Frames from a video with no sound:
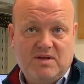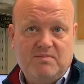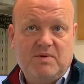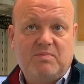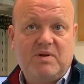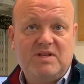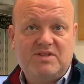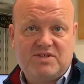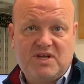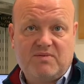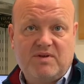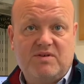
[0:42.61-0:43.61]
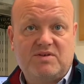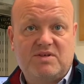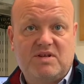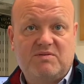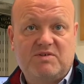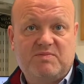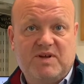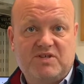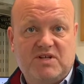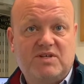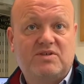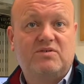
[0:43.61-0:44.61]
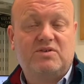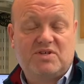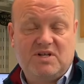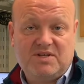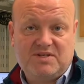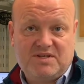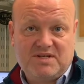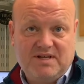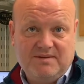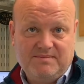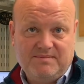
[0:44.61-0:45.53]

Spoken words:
But please check with your specialist or solicitor.